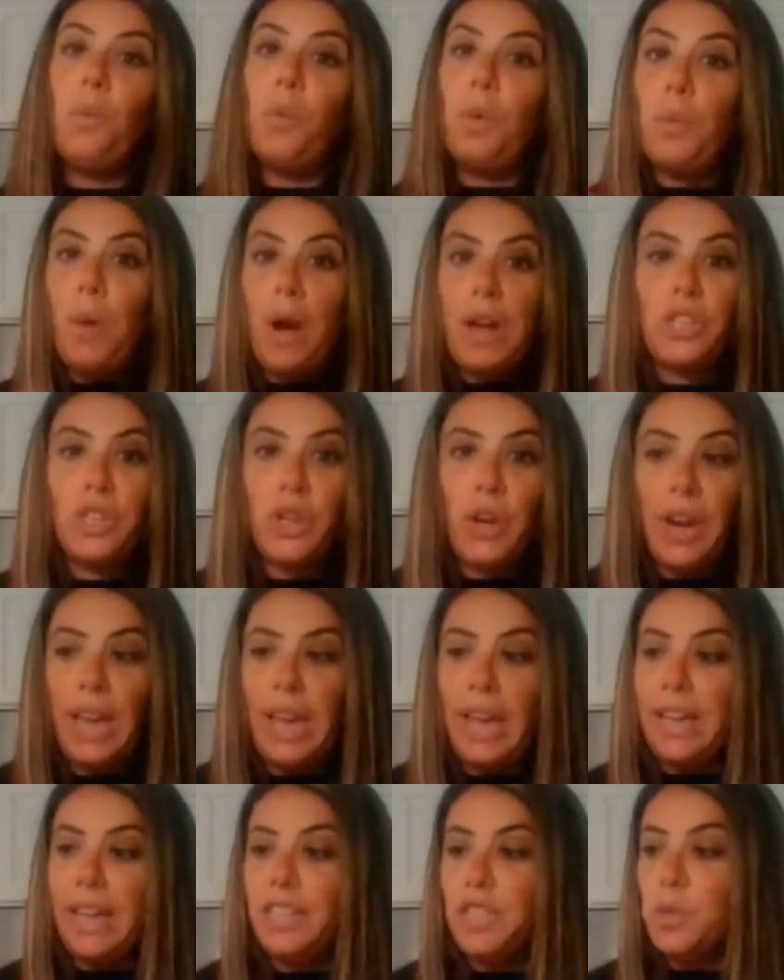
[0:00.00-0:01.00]
We washed our
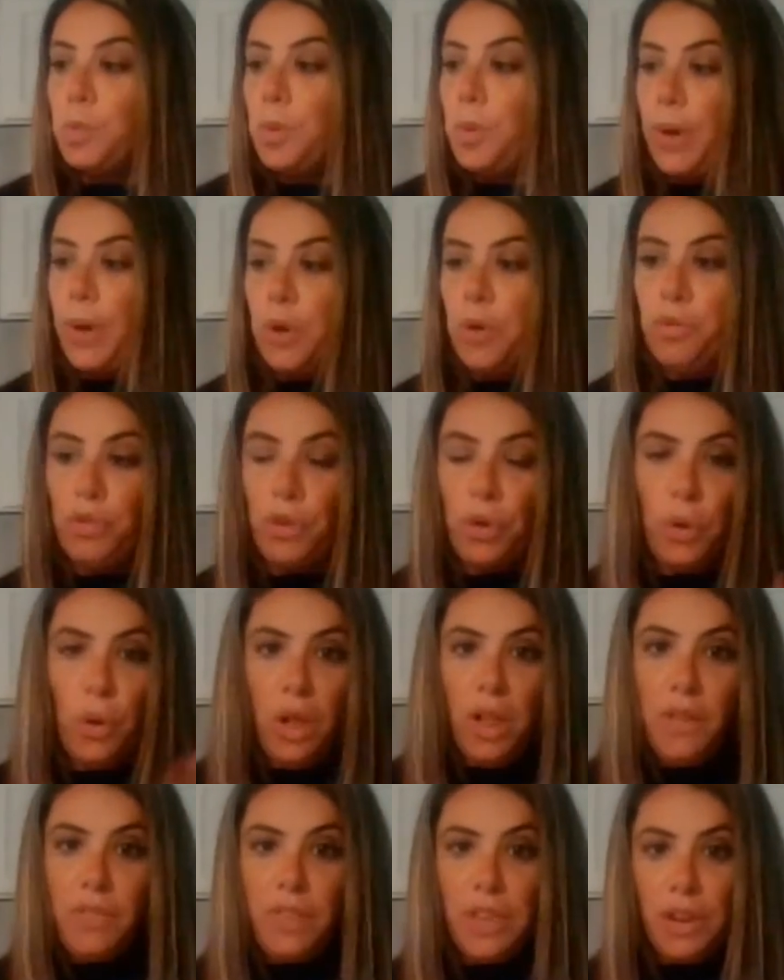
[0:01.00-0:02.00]
hands, we went over
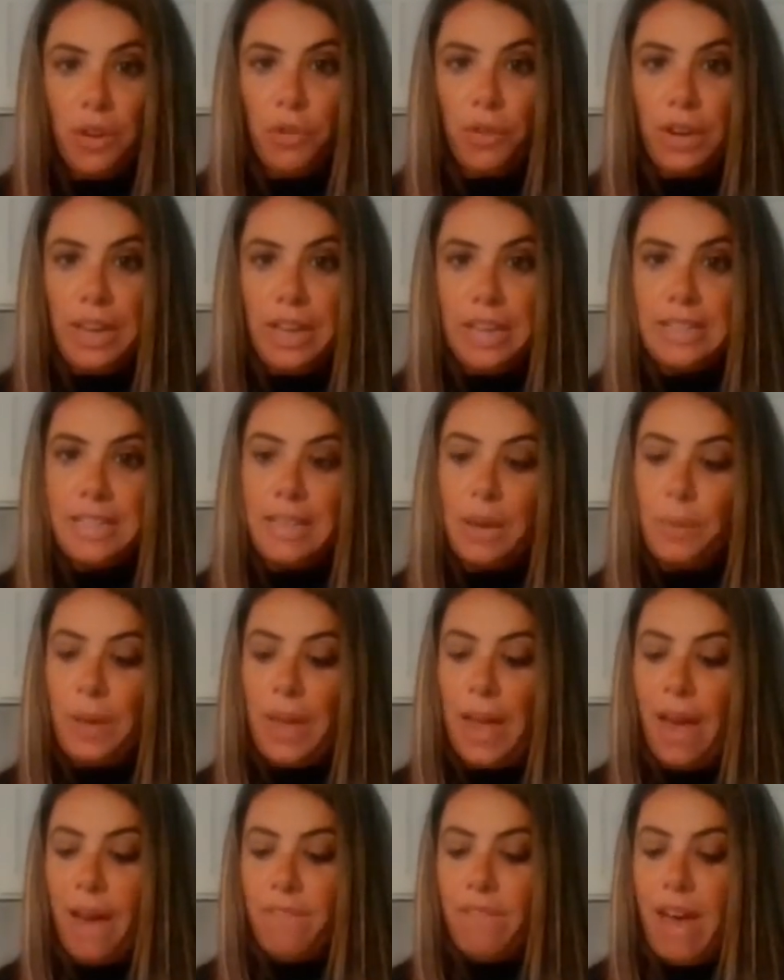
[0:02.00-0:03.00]
all of the ingredients that we
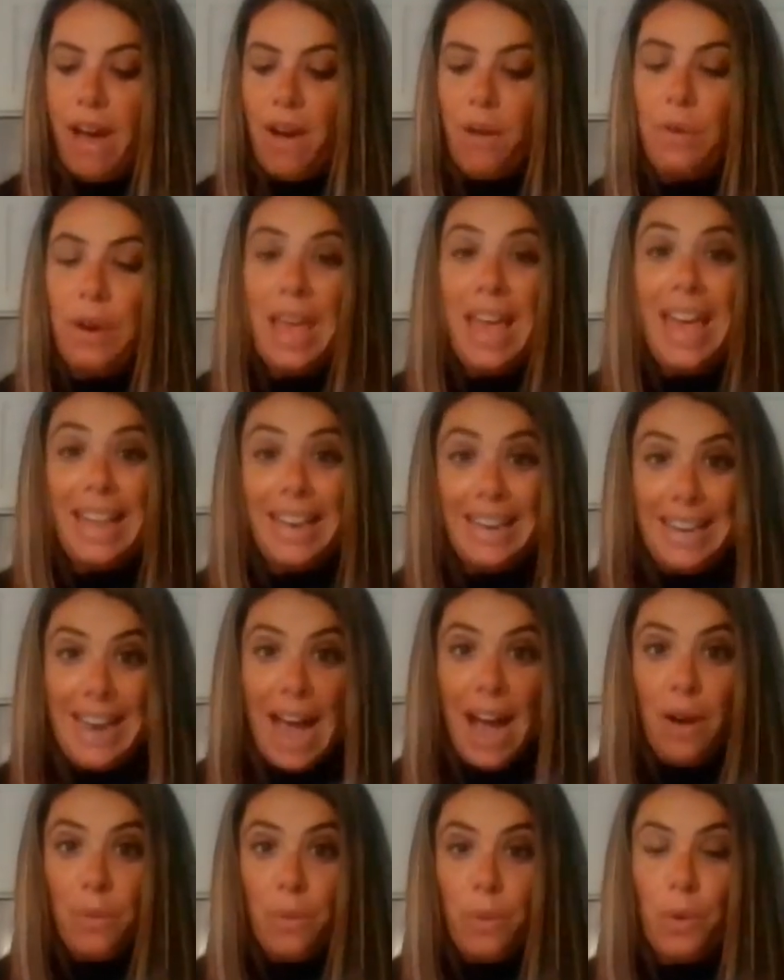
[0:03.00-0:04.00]
have out.
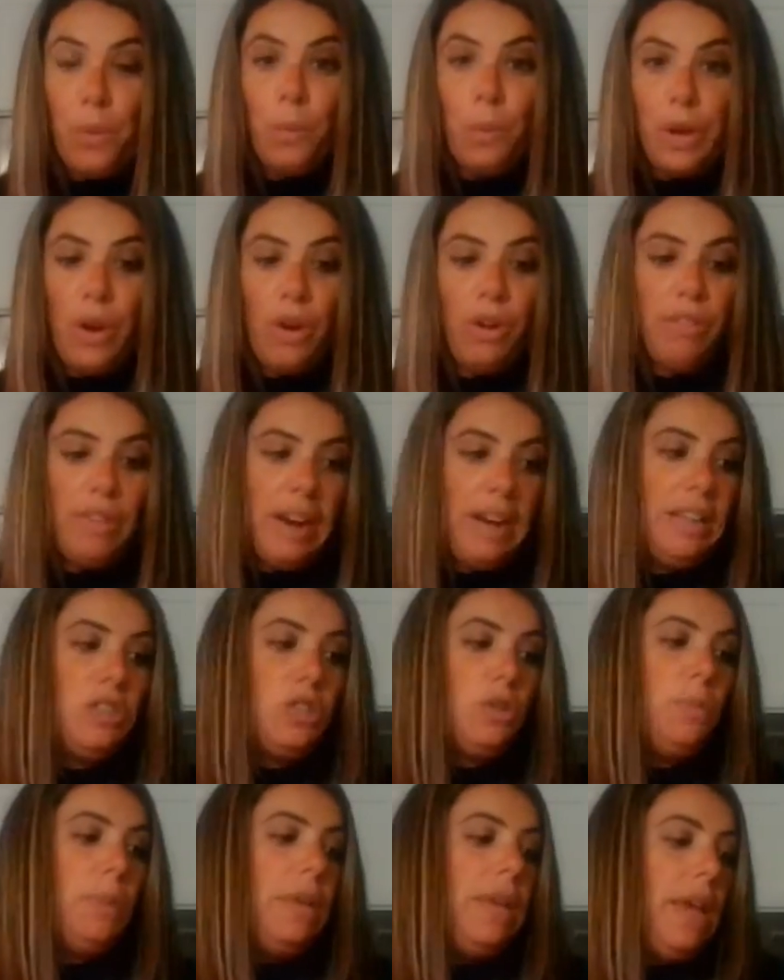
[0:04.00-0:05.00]
Now we are ready
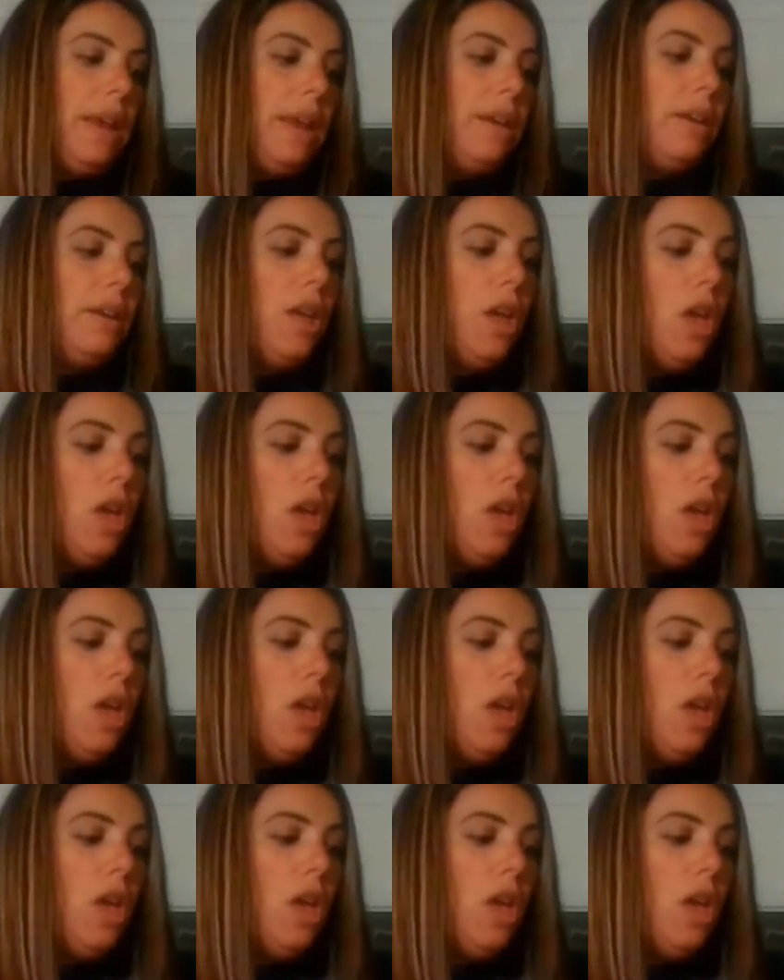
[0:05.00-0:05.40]
to begin.